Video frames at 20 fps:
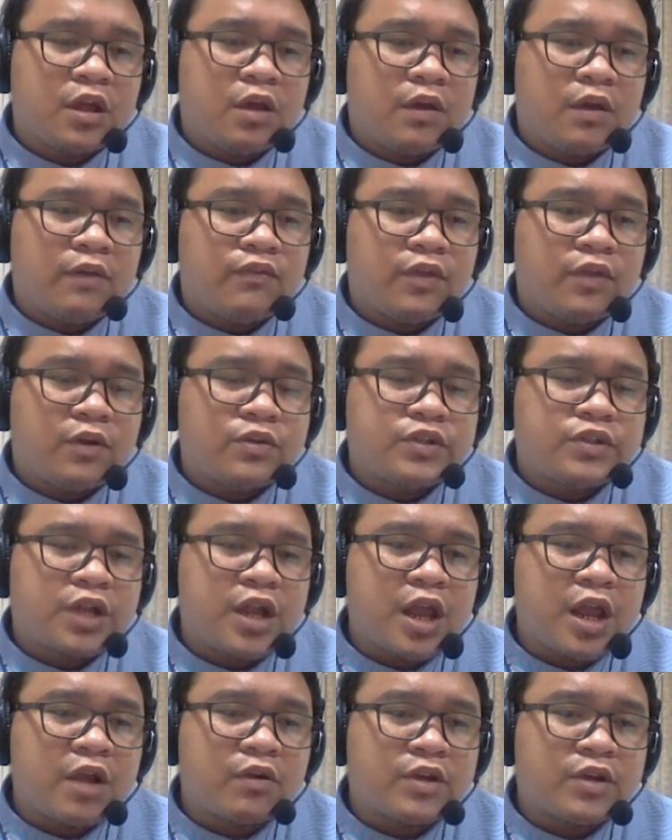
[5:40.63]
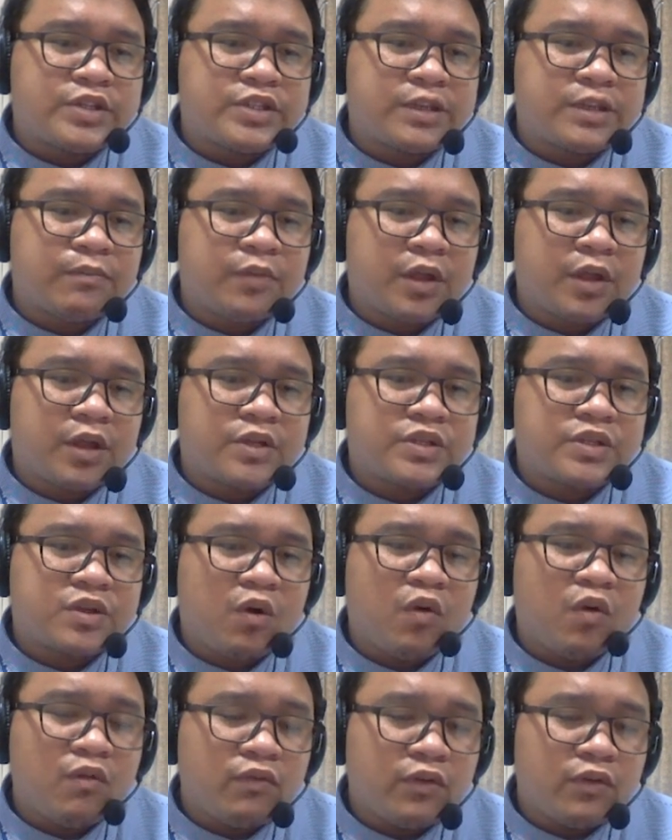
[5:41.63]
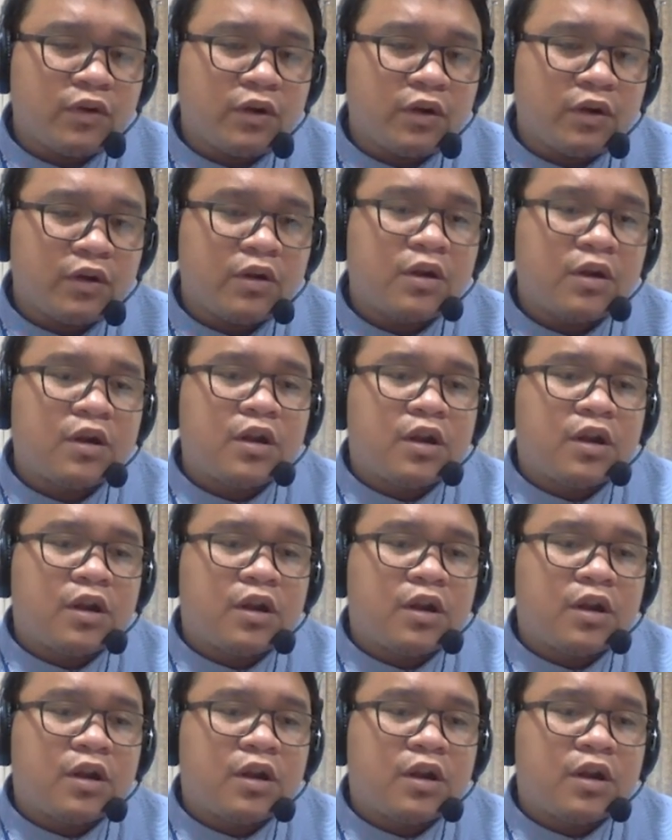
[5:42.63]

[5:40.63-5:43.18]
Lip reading: if the oceanic crust subducts over